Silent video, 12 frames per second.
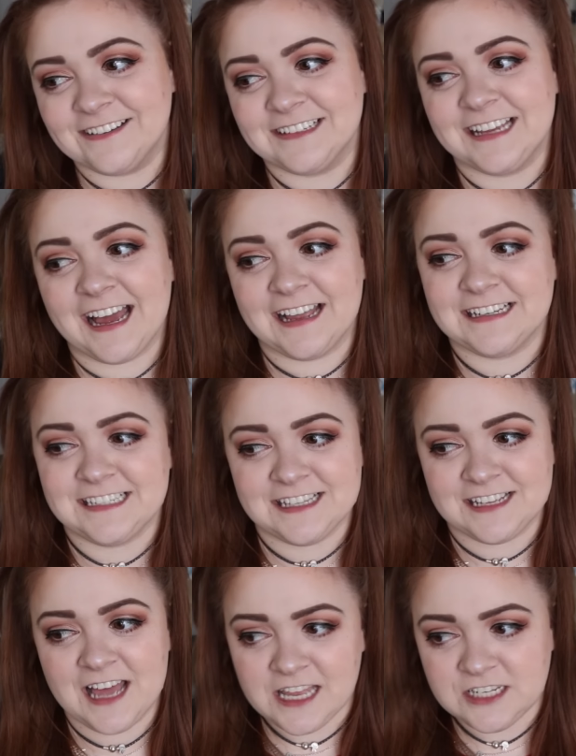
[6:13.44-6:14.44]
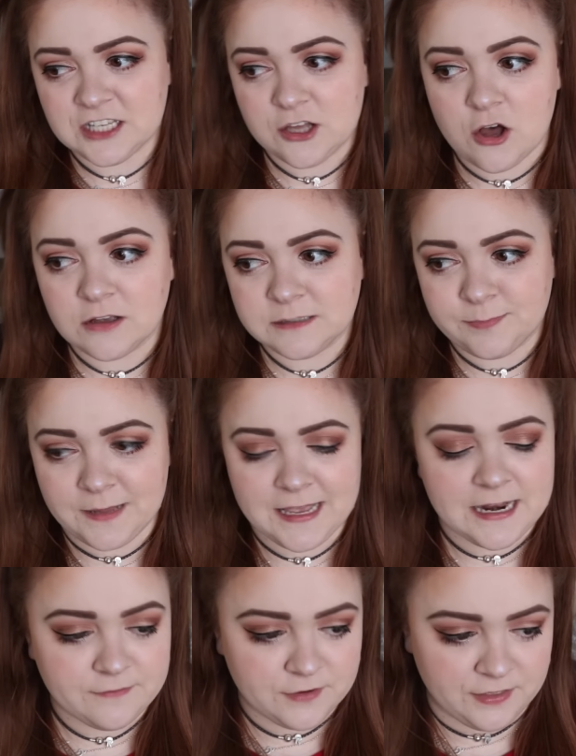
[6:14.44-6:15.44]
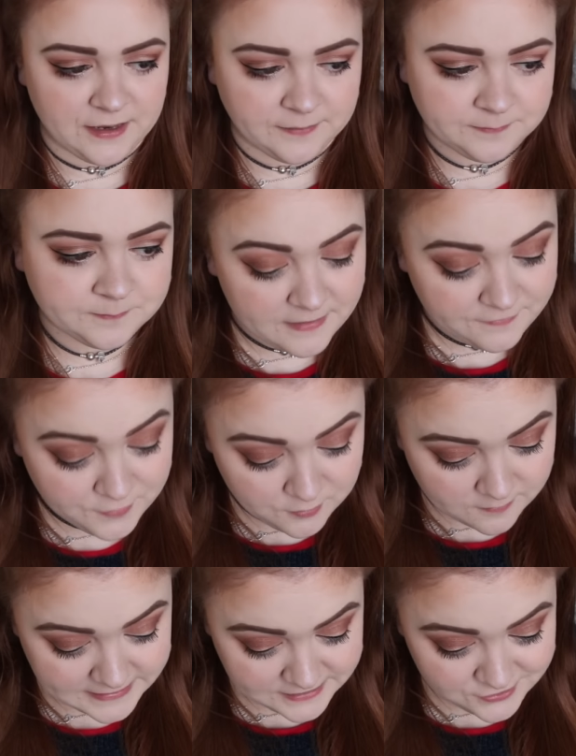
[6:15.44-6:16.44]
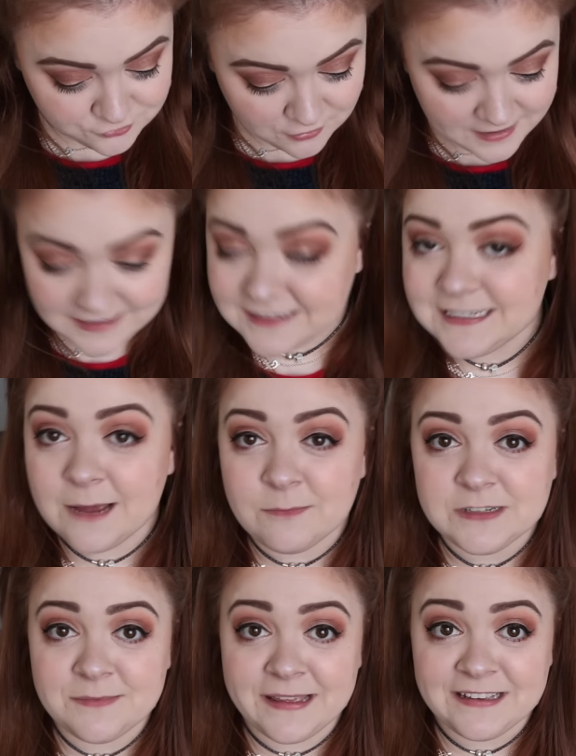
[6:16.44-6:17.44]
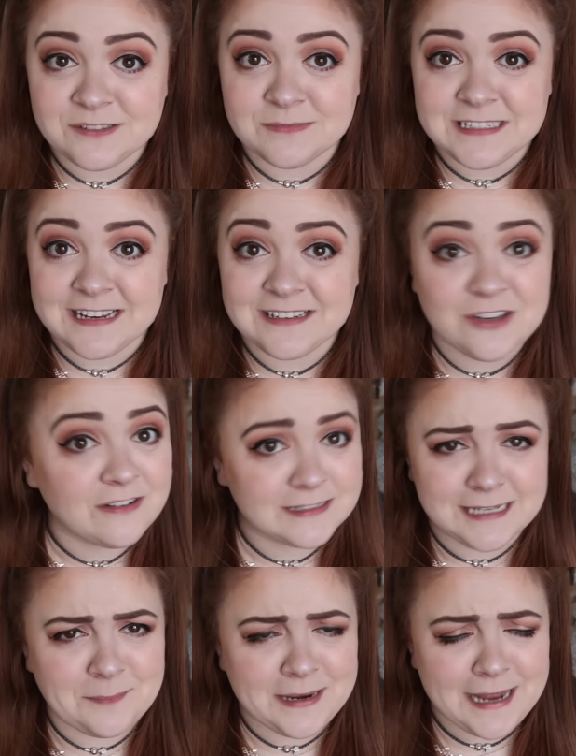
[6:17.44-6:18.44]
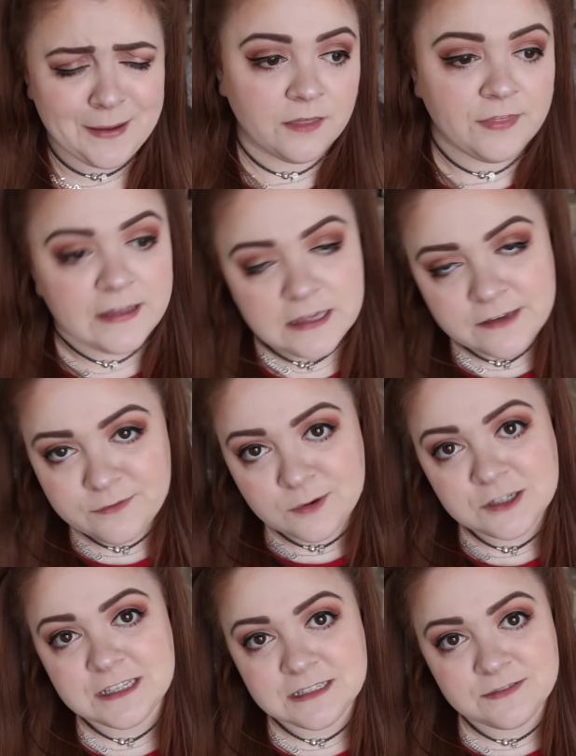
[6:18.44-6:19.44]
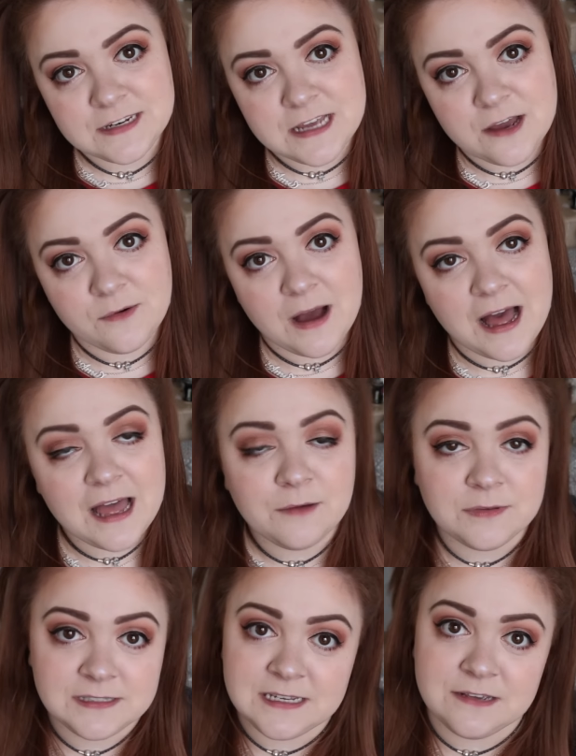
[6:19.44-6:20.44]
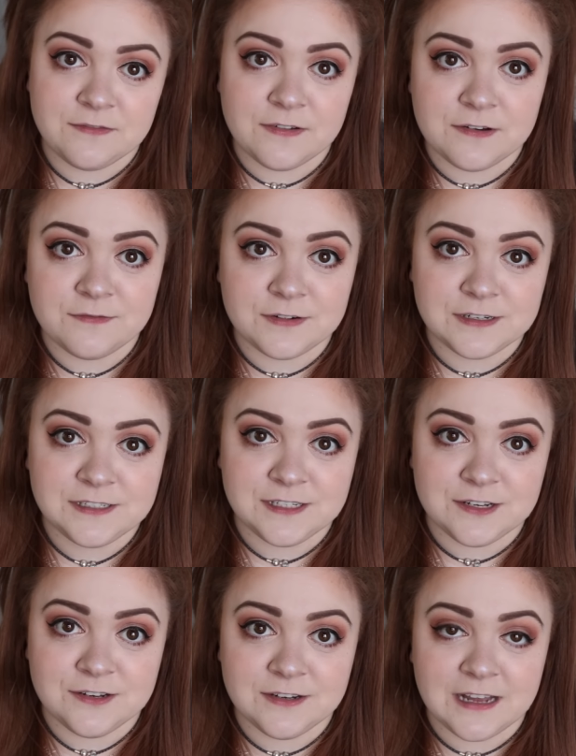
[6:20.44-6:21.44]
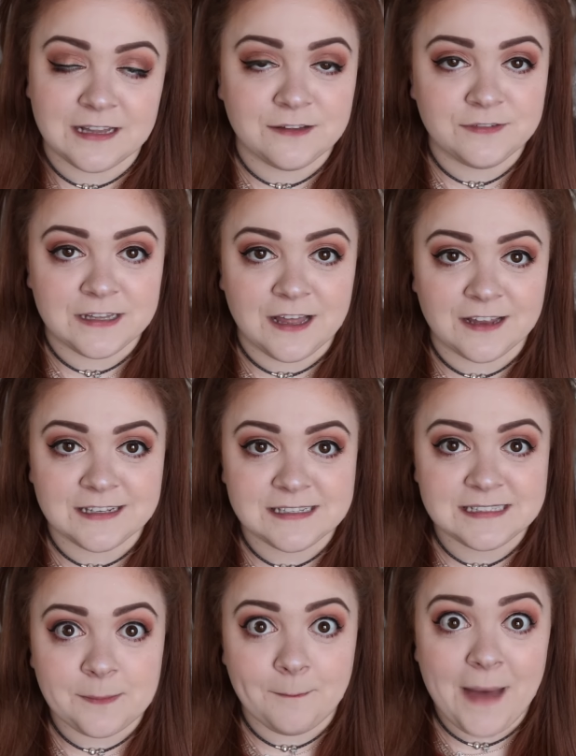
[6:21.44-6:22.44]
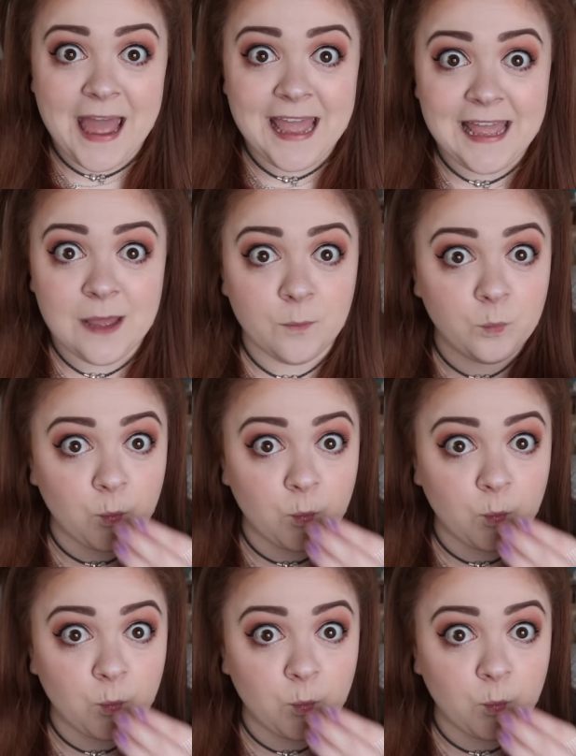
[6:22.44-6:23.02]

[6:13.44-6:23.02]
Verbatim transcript: could get into the into the cosplay and everything. If you want me to try and attempt to make some TikToks, let me know. Thank you for watching this video. I will see you very, very soon. I love you lots. Bye.